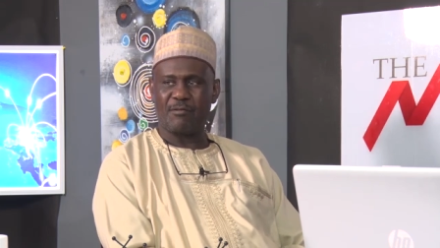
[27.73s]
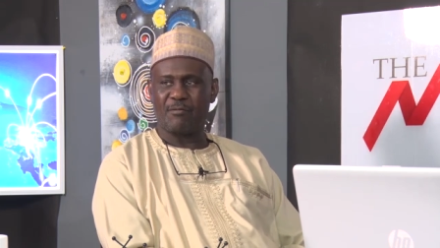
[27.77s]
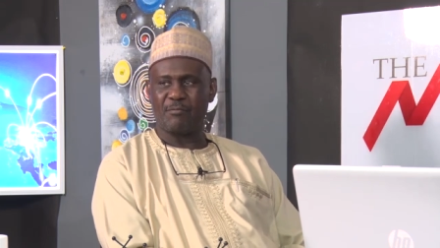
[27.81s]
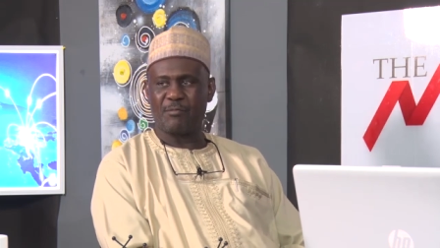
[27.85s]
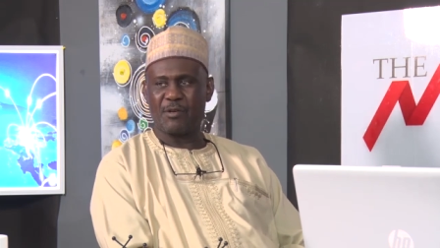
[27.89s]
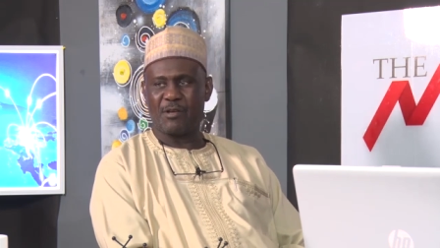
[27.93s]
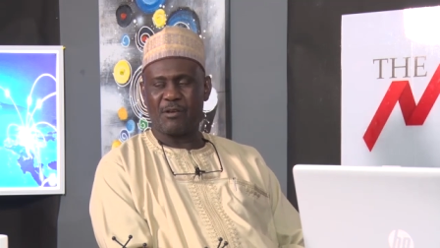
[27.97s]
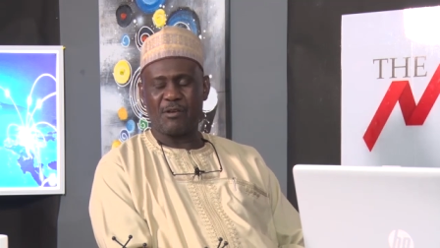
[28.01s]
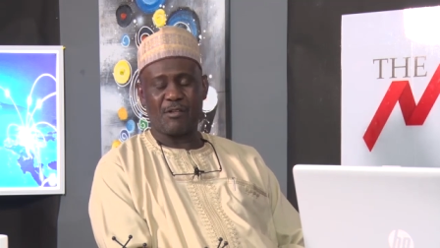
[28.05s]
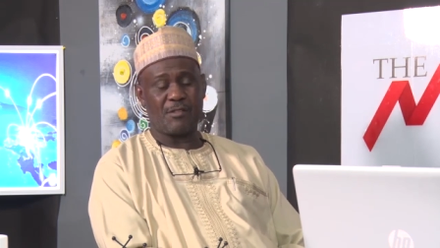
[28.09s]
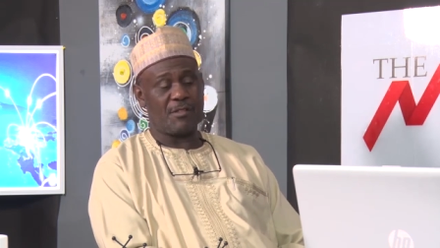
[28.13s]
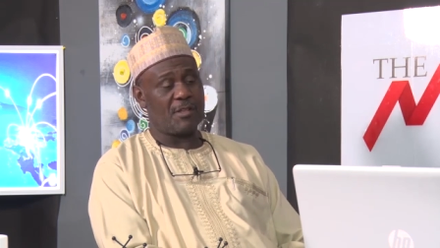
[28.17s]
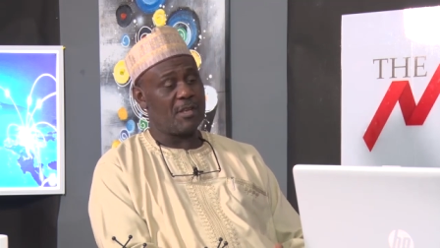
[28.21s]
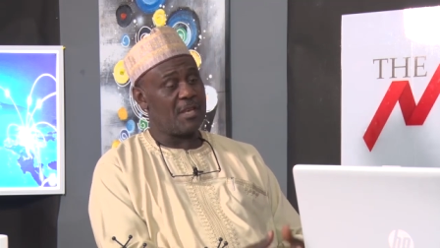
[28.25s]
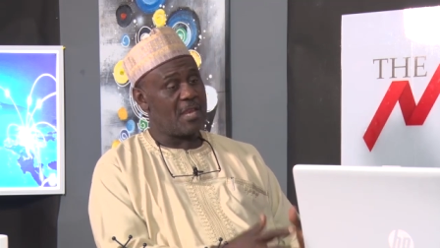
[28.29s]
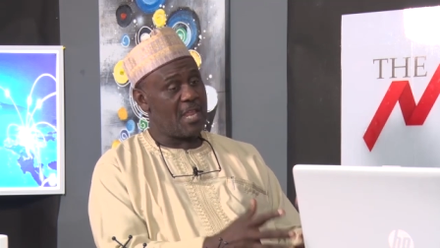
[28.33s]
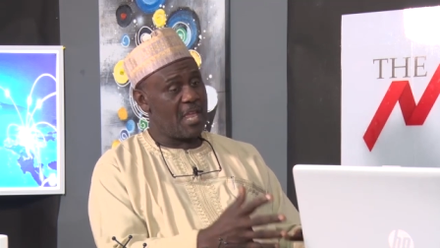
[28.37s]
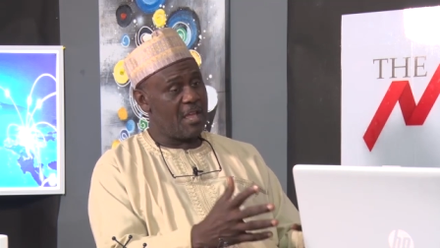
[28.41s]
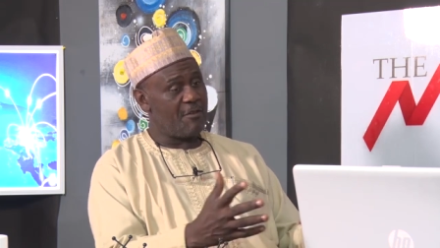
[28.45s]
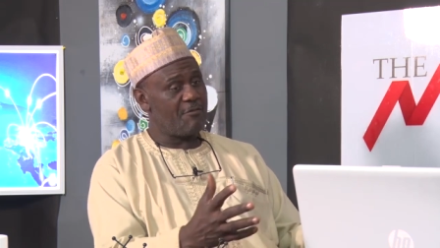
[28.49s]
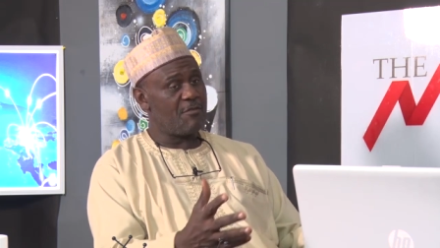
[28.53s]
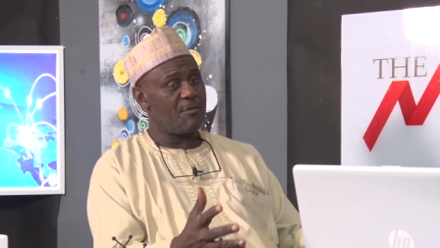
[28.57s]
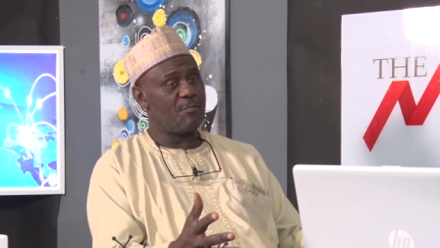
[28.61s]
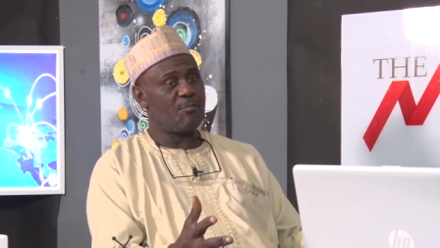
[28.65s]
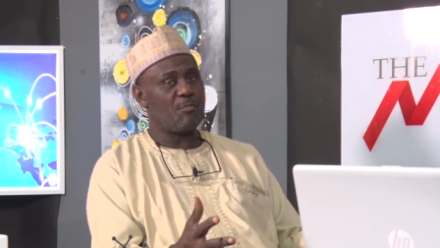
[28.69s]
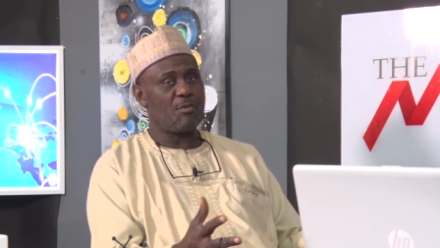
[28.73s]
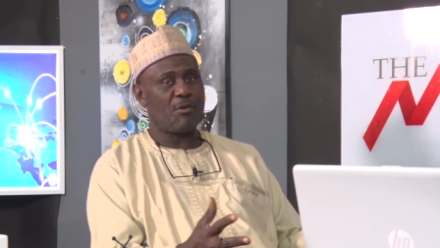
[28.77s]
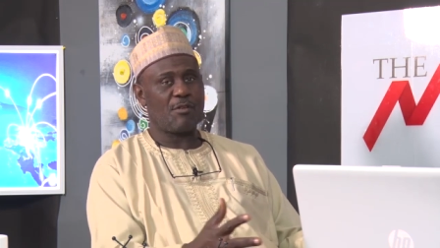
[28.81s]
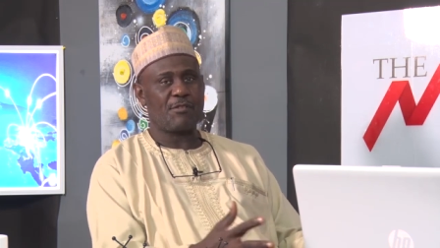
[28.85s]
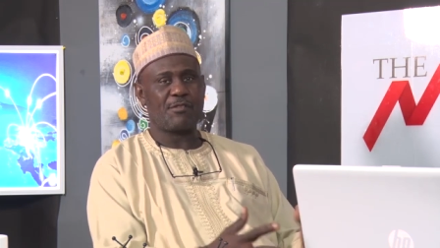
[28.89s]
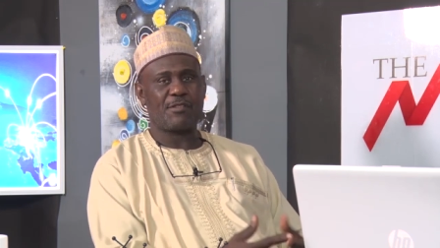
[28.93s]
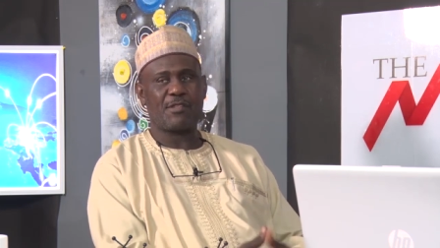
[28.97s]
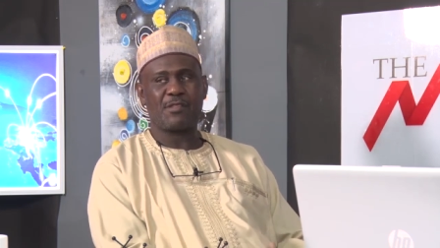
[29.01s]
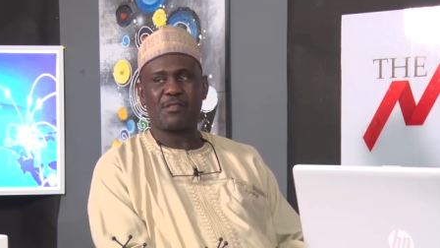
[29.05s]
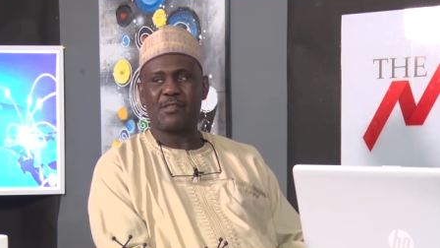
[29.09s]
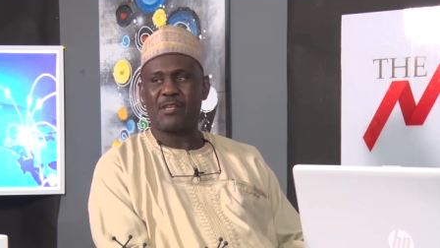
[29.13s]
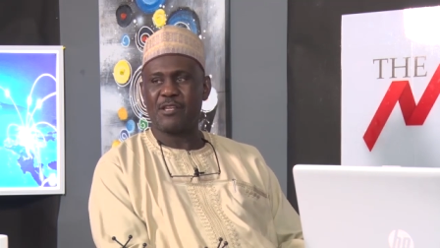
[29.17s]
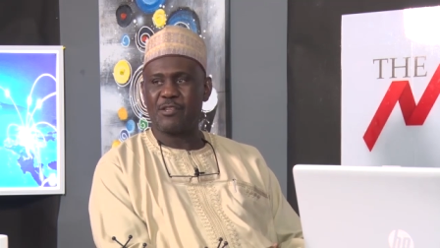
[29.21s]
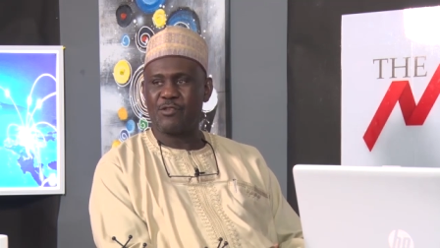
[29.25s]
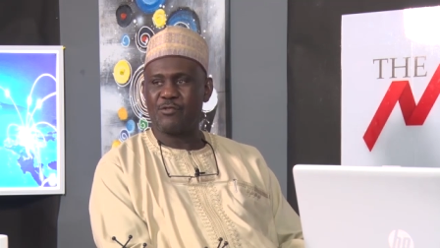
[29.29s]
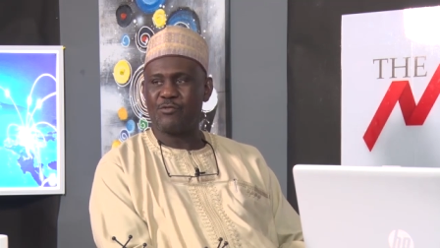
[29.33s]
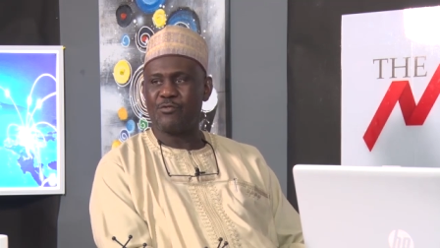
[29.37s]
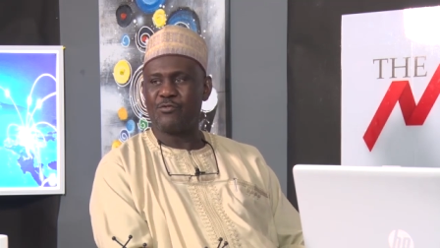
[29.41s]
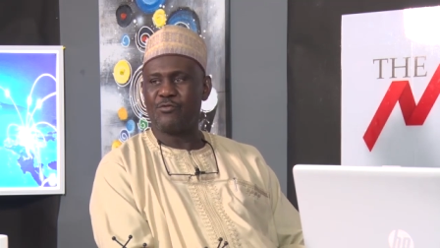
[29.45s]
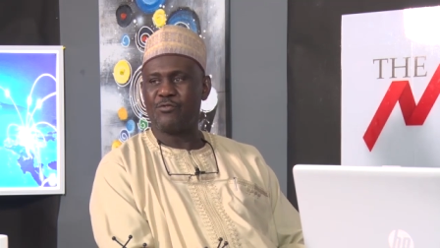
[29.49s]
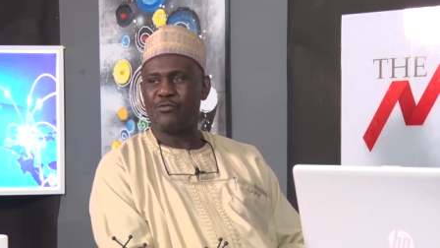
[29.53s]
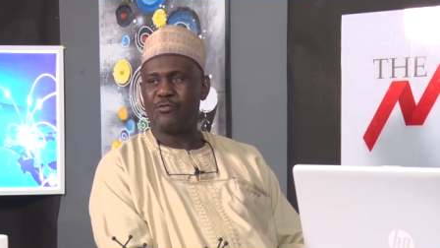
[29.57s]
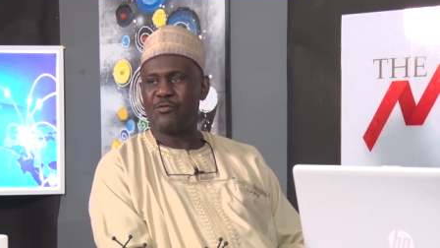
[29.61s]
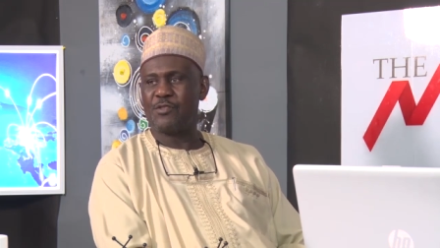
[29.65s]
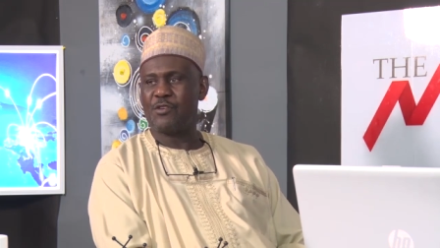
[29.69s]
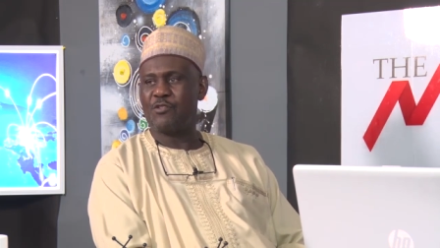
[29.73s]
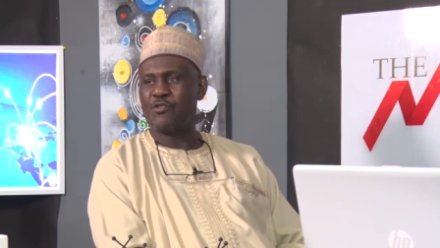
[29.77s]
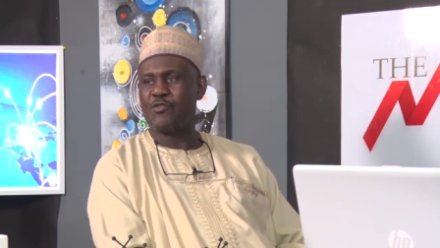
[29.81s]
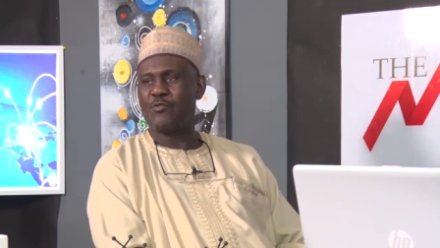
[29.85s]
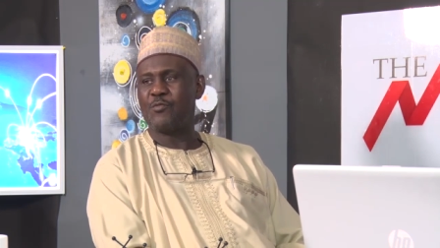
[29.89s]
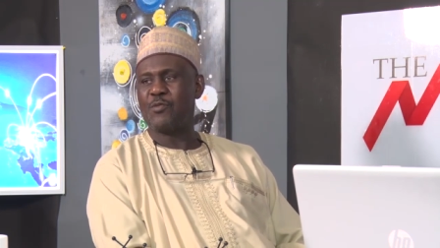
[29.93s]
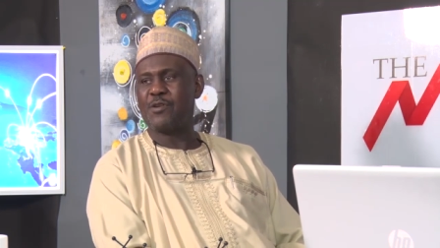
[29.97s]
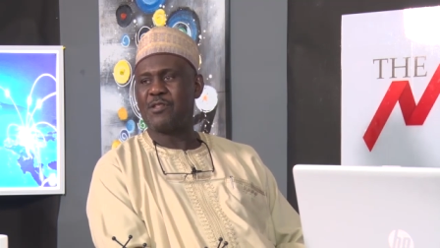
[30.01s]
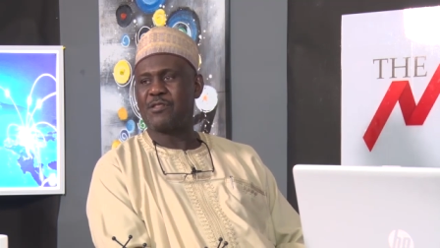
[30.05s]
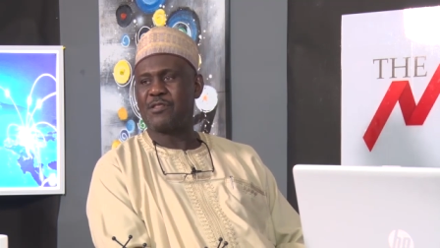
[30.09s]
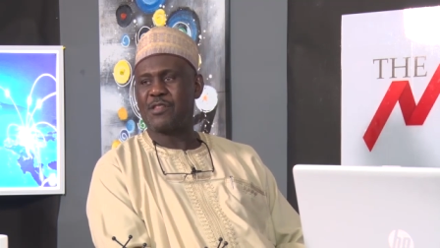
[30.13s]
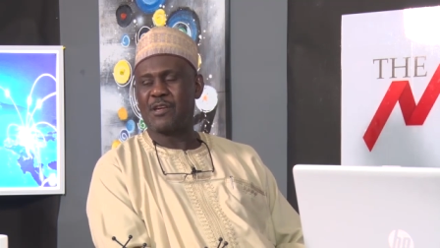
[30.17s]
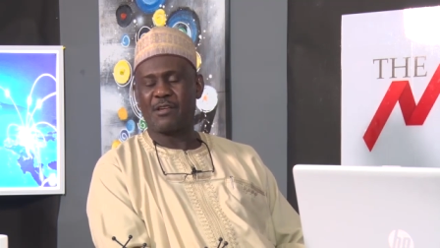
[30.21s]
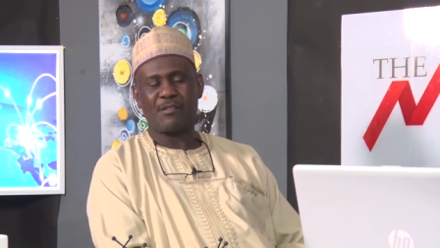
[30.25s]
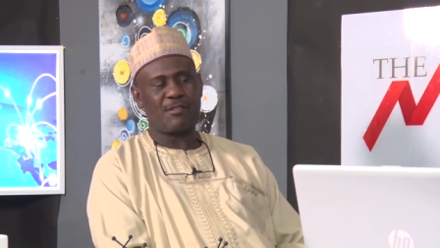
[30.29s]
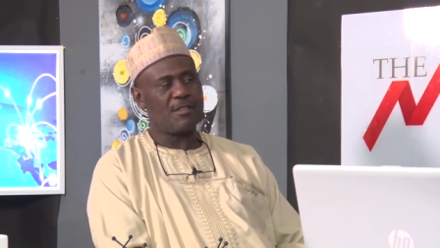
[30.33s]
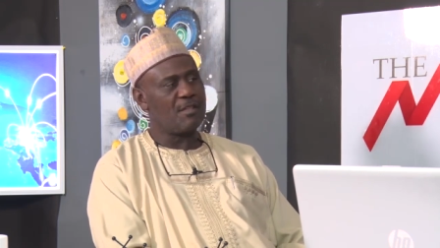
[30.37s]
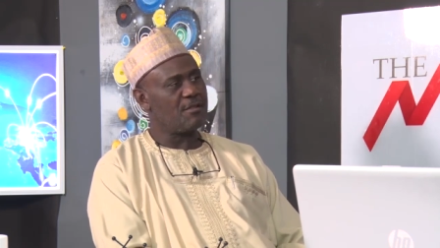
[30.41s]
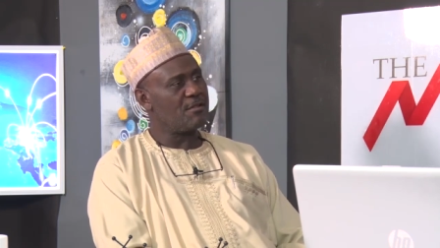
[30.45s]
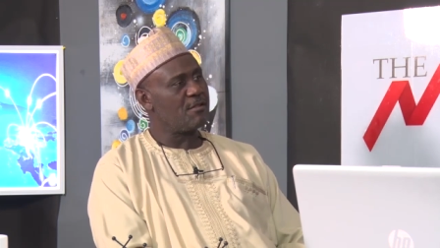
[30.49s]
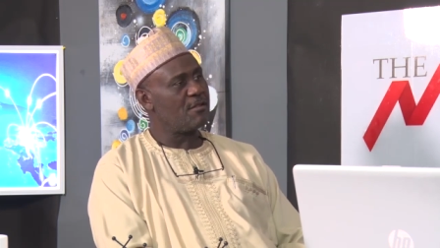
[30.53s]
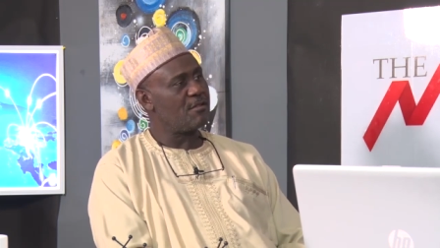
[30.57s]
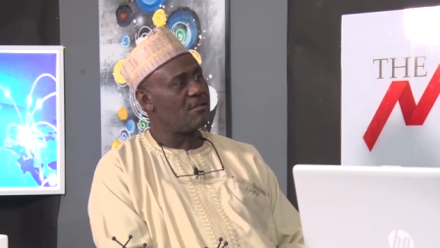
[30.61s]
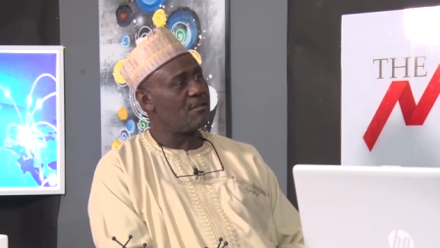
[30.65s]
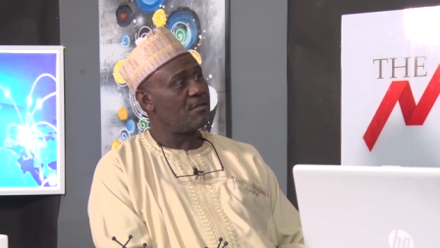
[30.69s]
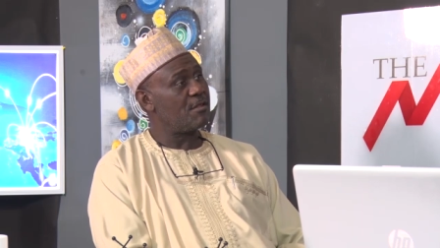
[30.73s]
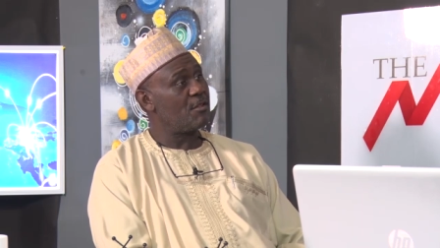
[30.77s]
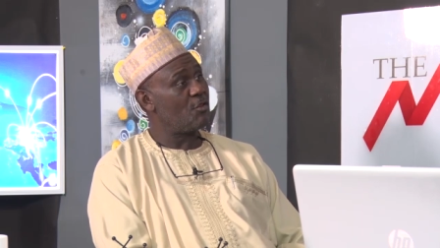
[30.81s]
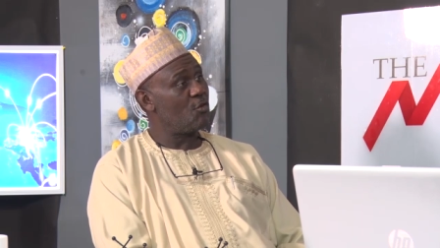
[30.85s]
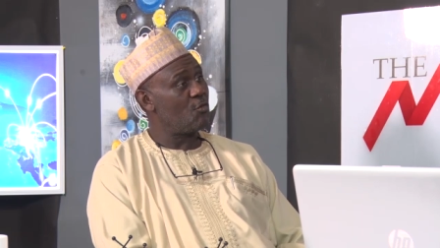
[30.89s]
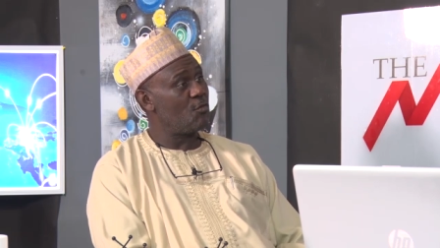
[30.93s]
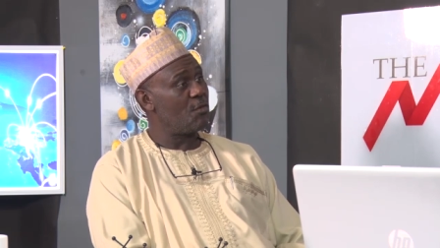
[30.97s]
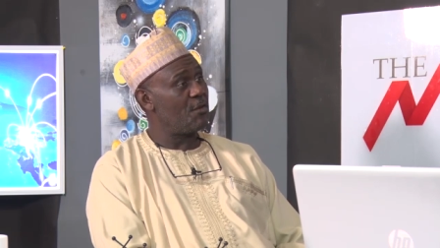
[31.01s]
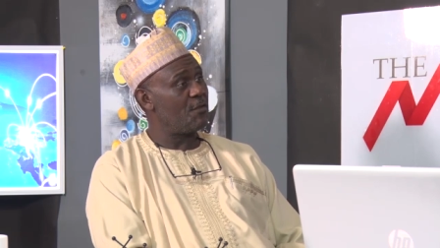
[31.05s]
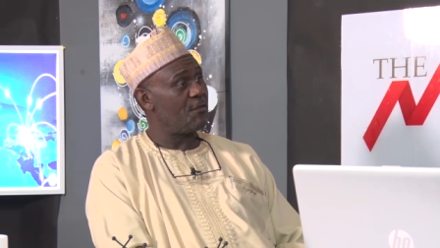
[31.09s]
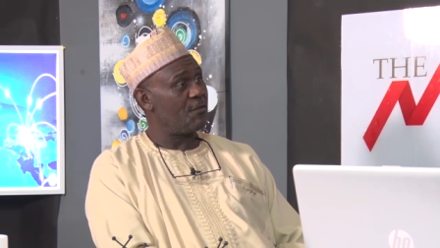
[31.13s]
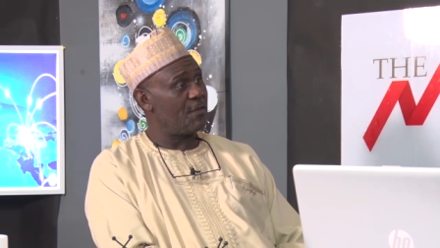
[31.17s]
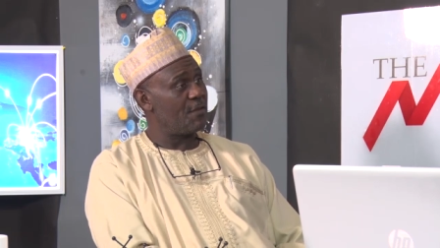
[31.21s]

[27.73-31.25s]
because in every process that you do, there will be successes, there will be